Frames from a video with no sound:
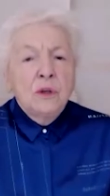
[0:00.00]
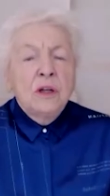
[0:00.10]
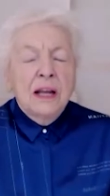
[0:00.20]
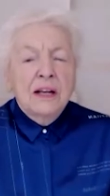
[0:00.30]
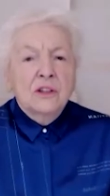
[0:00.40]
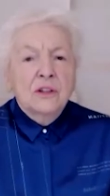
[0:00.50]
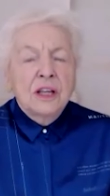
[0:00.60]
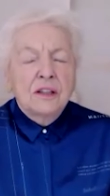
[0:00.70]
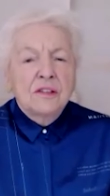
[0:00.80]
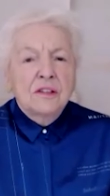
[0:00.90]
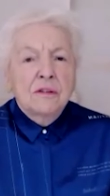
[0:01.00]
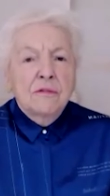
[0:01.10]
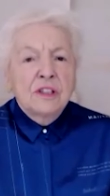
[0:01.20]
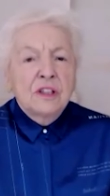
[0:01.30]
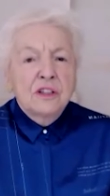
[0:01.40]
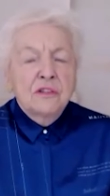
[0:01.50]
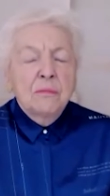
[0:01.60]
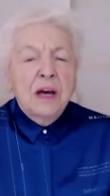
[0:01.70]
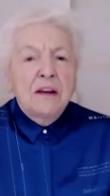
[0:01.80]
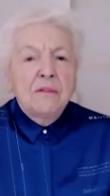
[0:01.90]
wouldn't like to think it's as a result of
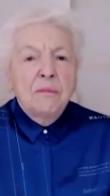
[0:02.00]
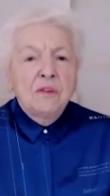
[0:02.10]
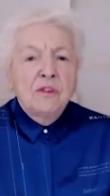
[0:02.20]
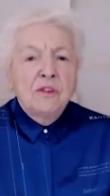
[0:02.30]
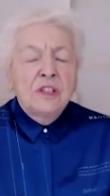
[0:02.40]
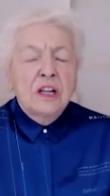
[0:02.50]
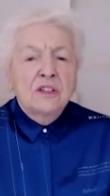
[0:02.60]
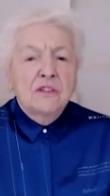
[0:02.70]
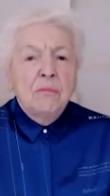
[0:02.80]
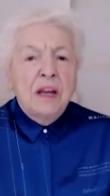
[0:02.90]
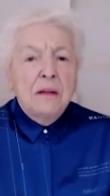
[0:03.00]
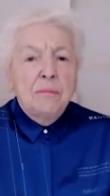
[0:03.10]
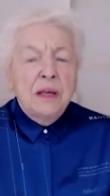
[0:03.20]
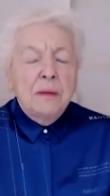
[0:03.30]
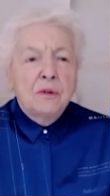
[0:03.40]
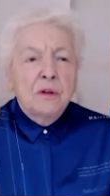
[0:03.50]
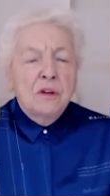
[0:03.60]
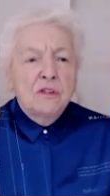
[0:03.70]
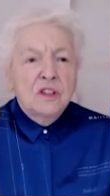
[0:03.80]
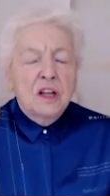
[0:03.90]
mine, but the result of many people
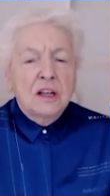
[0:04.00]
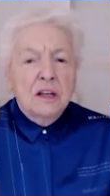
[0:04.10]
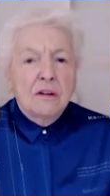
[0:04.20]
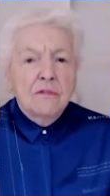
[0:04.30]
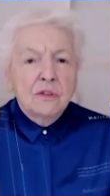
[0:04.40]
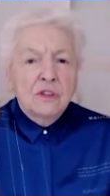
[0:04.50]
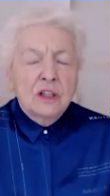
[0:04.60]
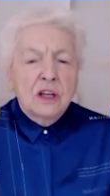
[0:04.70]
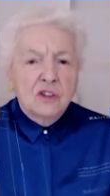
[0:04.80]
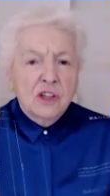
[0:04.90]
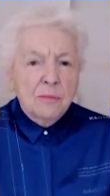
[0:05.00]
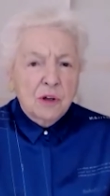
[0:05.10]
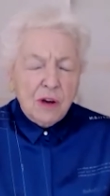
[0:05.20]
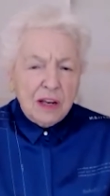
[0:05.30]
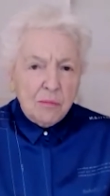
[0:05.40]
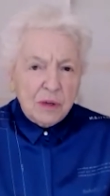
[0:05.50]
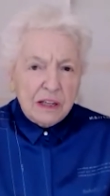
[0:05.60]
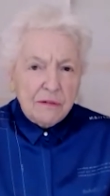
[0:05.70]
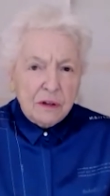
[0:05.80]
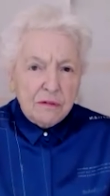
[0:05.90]
and certainly of research. I'm a great
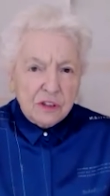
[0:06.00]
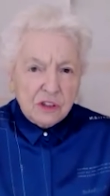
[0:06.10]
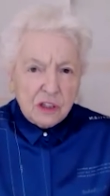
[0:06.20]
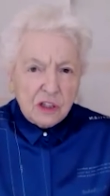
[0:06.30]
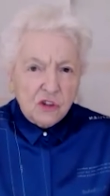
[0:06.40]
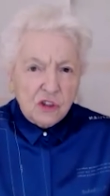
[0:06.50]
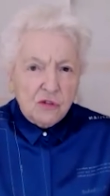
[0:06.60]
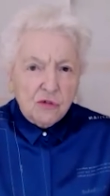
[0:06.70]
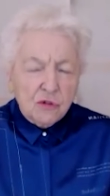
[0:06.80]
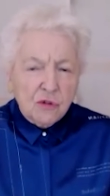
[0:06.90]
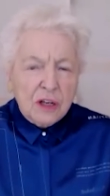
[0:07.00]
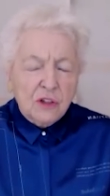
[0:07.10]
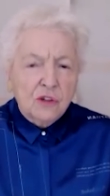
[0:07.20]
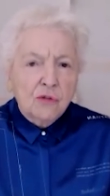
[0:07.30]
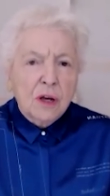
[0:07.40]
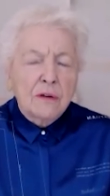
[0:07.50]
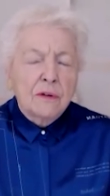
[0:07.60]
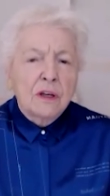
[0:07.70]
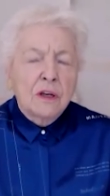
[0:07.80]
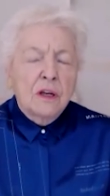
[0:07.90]
believer in research in trying to drive
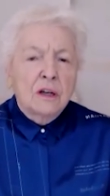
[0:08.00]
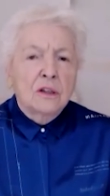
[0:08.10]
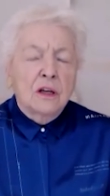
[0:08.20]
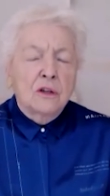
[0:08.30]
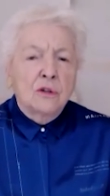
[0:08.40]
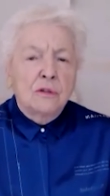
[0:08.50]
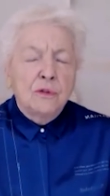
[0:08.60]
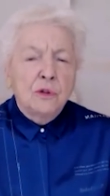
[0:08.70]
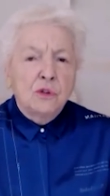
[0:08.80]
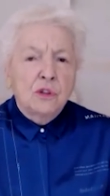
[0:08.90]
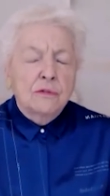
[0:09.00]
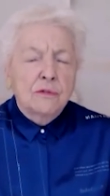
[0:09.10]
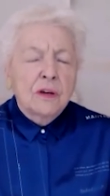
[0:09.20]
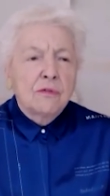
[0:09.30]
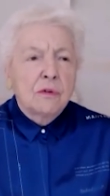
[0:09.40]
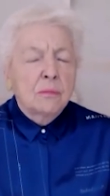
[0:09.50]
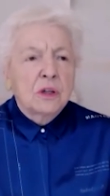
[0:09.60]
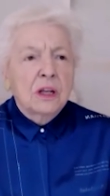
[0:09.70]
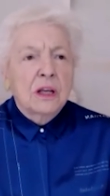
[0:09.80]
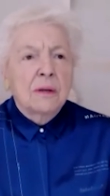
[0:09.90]
a, a, a good future for
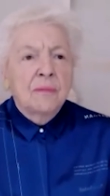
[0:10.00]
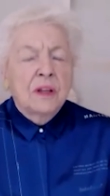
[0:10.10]
everybody.